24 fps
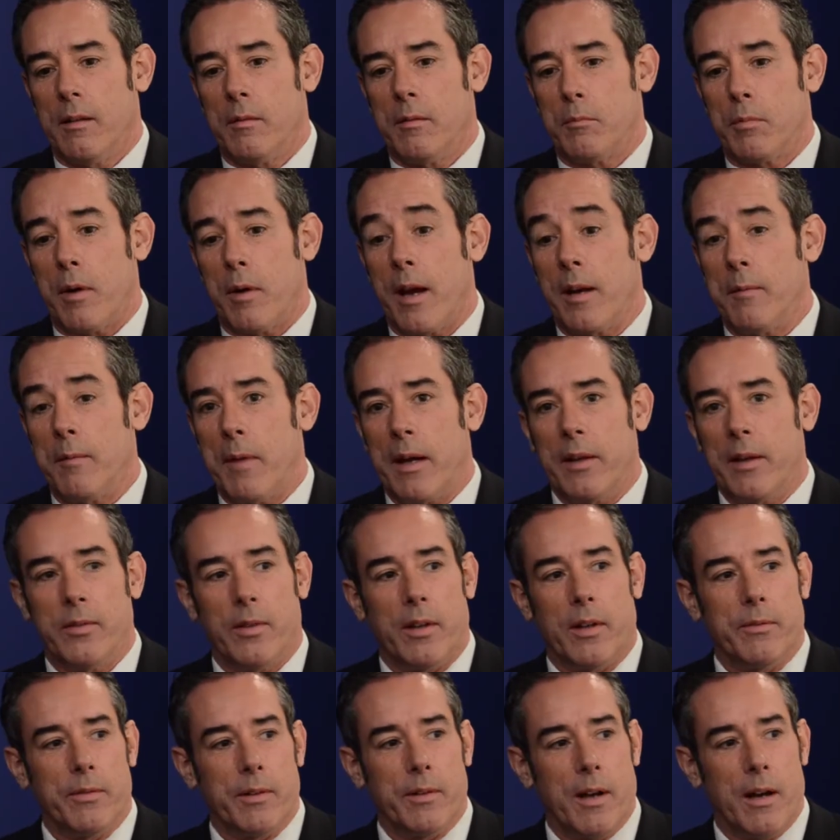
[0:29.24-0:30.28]
prided
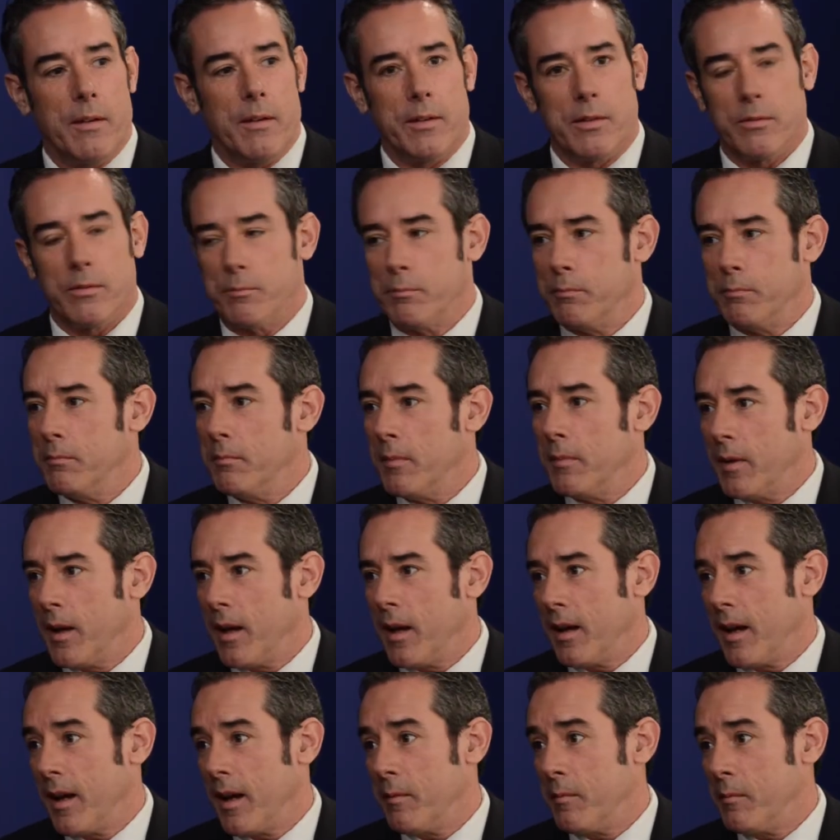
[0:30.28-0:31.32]
myself in always
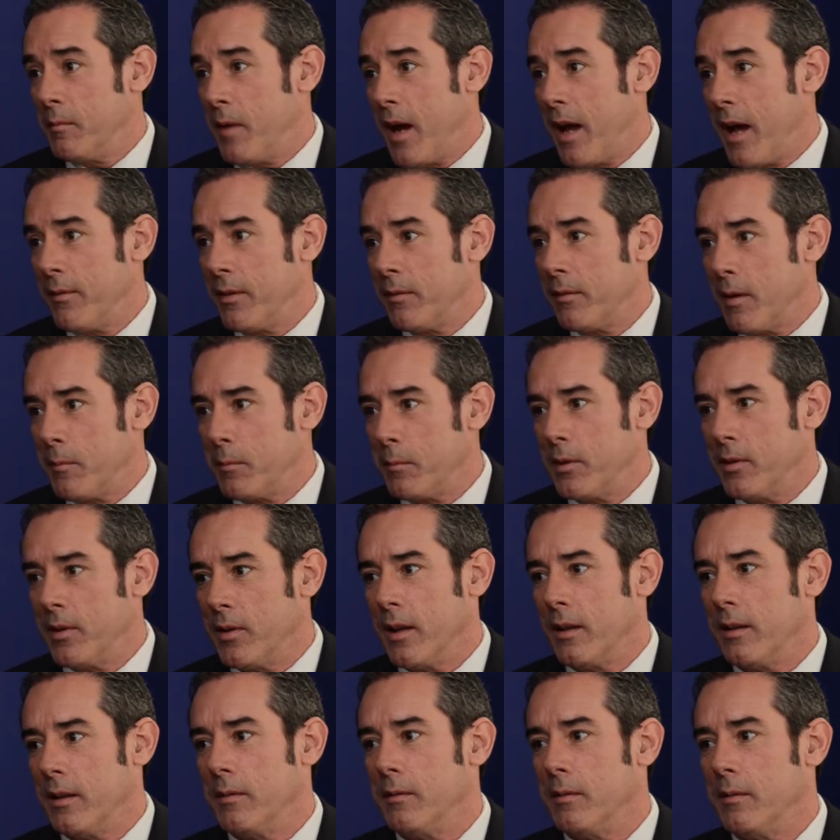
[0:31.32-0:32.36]
having
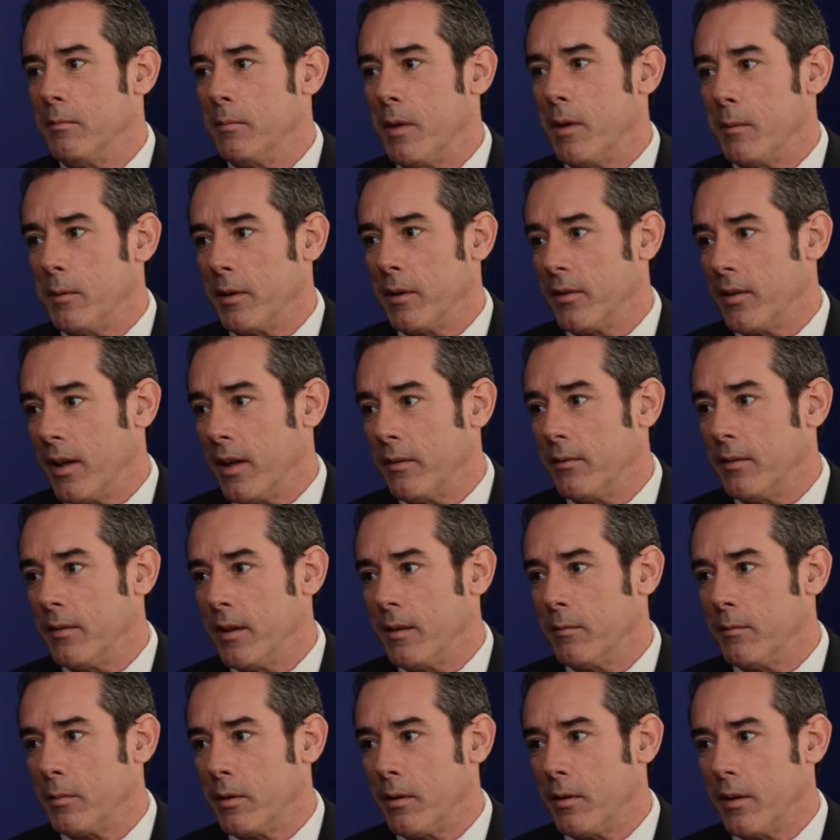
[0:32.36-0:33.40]
represented public safety
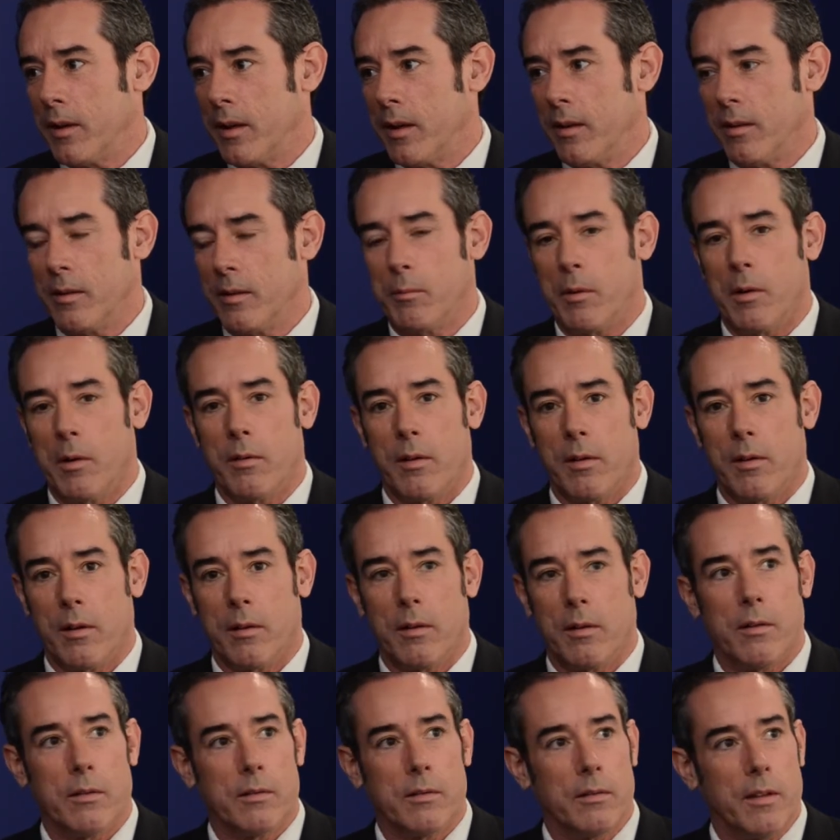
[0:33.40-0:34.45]
employees, both at the
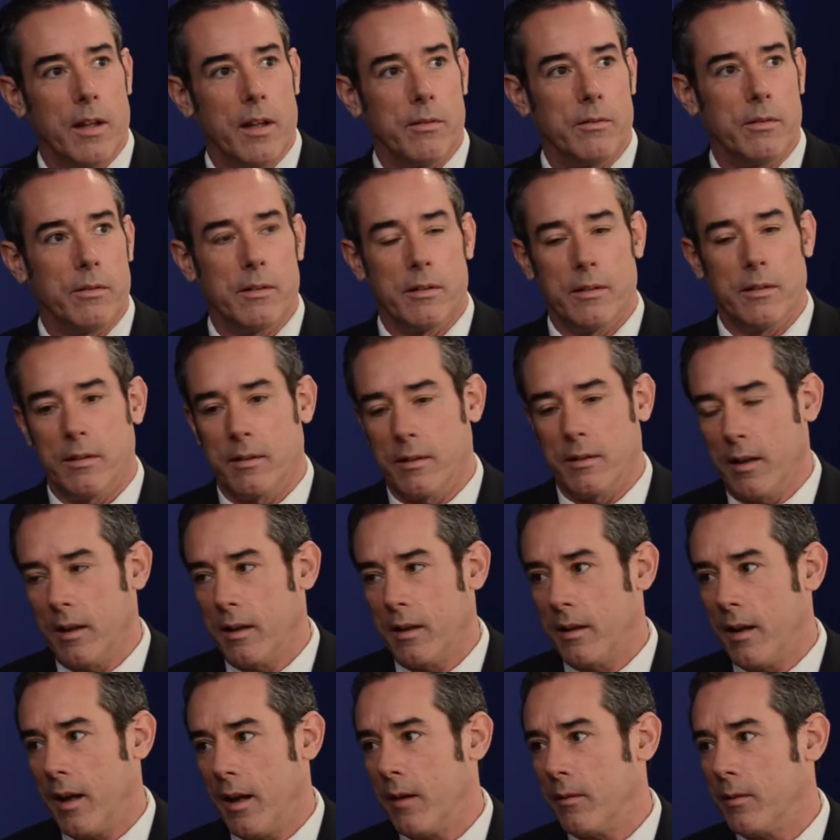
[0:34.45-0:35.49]
local level and
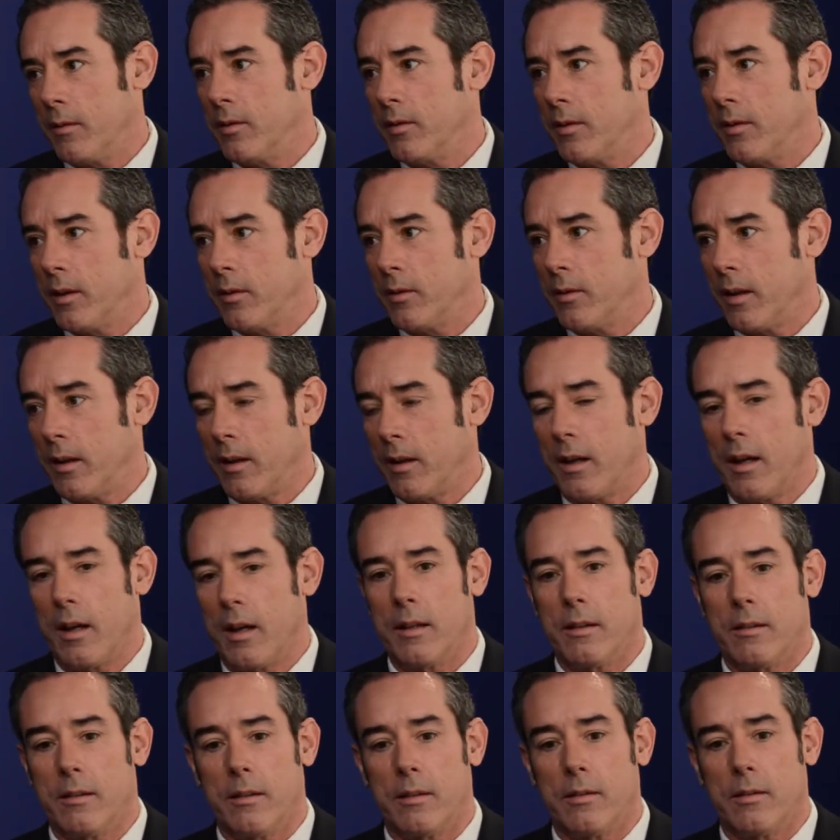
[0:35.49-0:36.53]
now with CSLEA
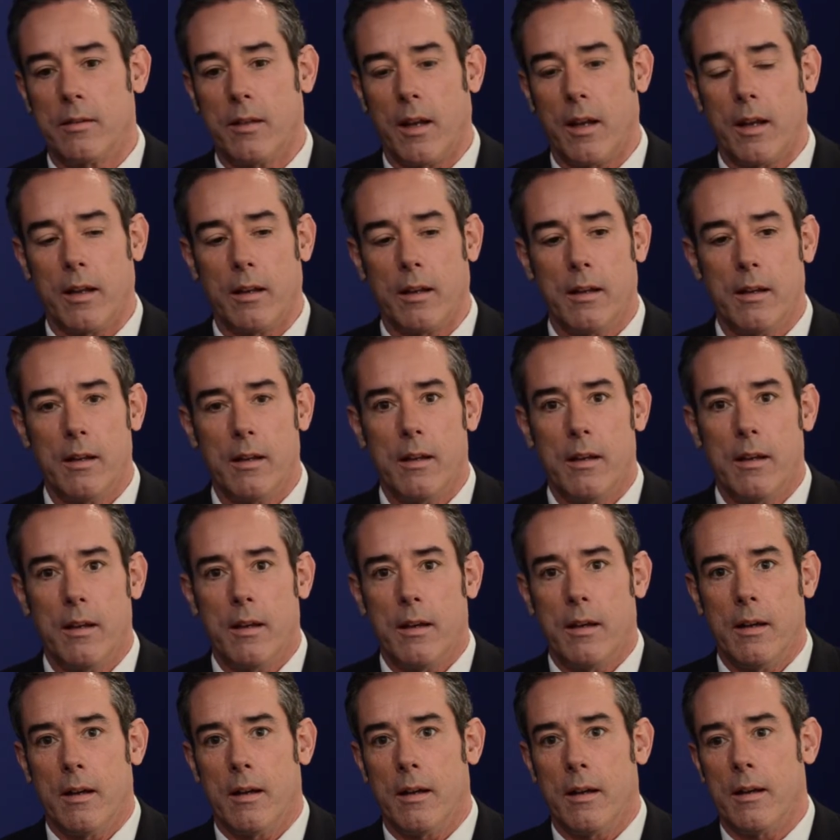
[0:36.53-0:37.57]
at the state.
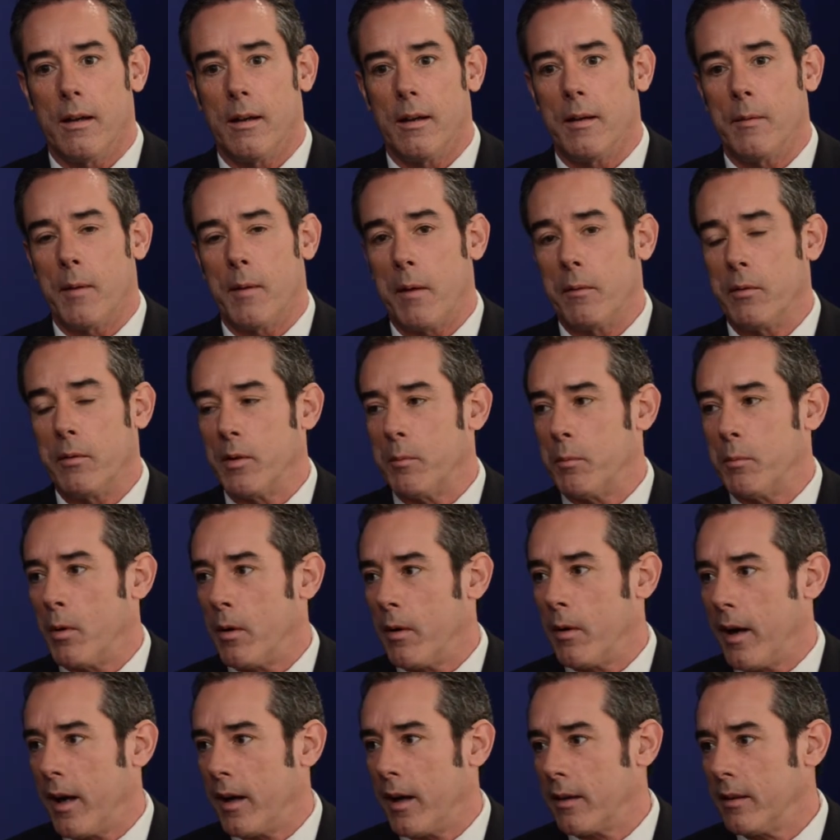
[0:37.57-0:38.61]
I was a
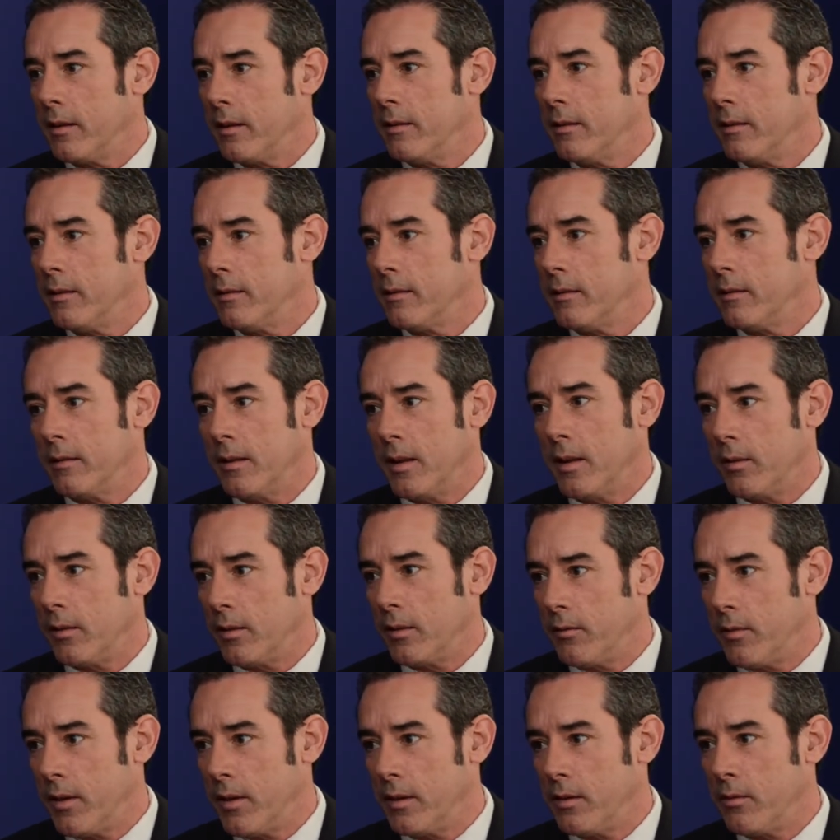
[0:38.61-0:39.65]
PORAC Legal
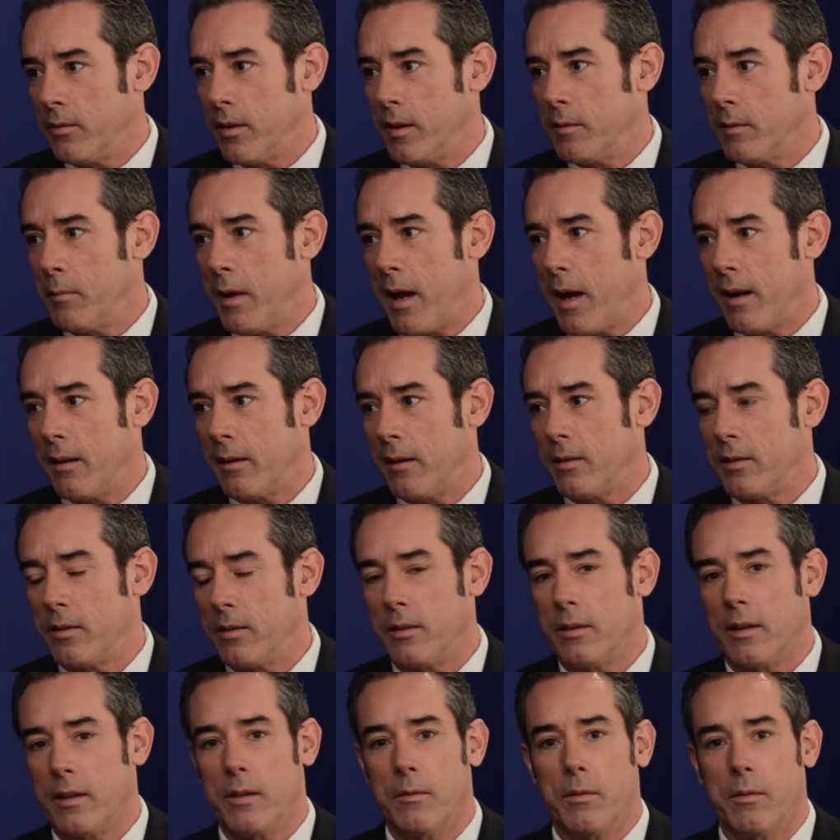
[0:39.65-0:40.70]
Defense Fund panel
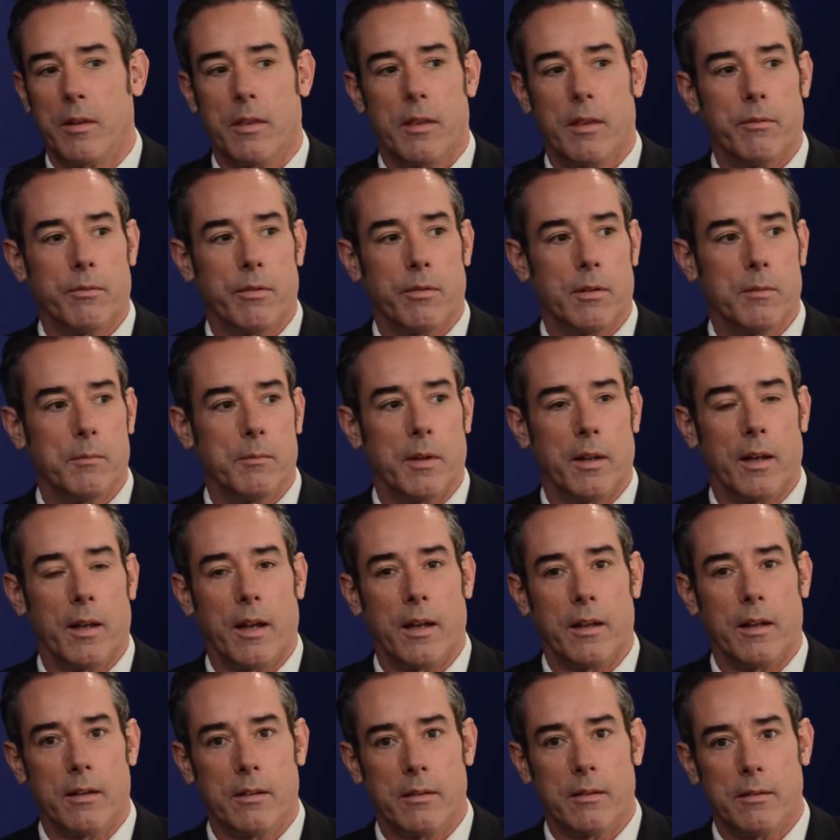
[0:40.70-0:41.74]
attorney with the firm that
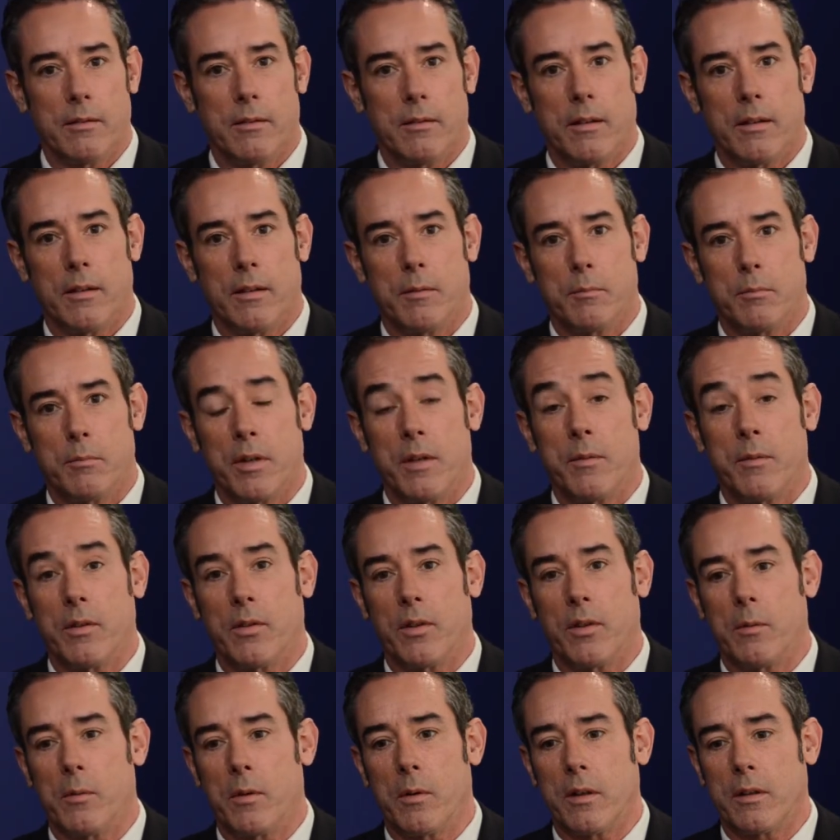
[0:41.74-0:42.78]
I
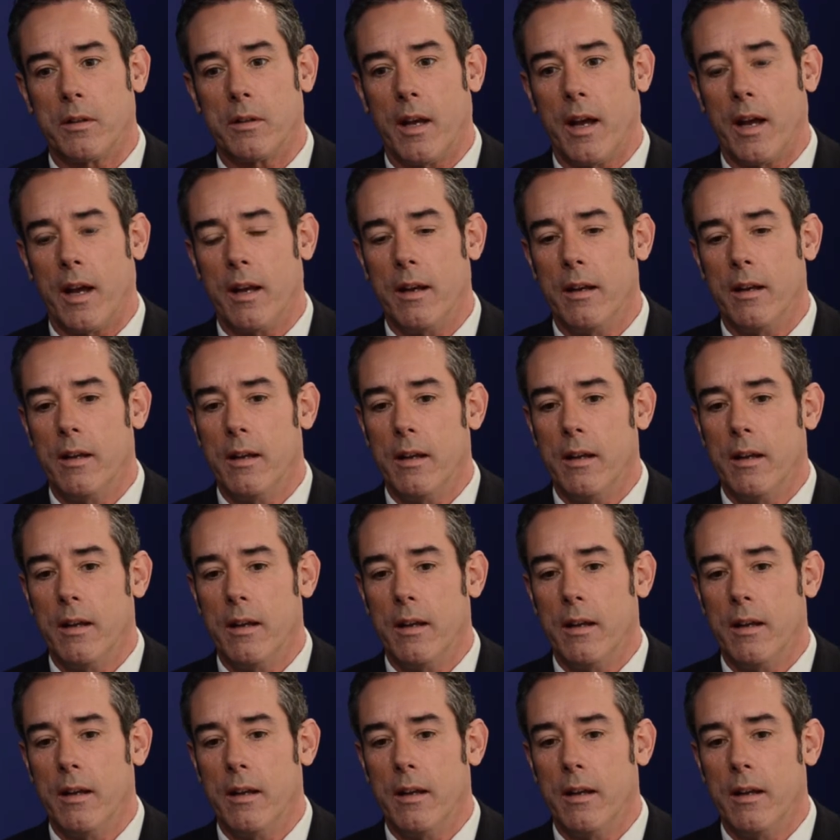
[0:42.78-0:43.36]
previously worked at,